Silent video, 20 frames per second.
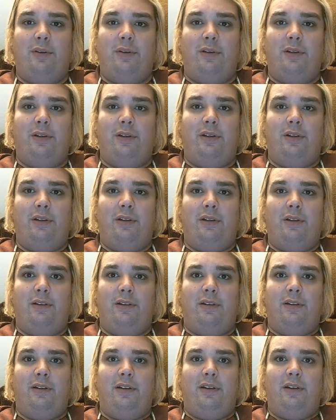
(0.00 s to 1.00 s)

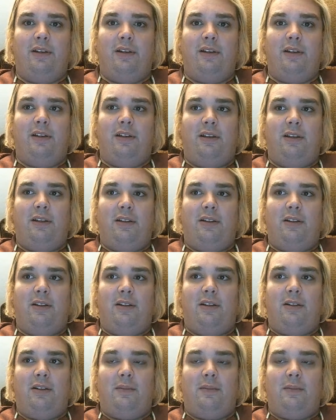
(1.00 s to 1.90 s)
Nothing is said.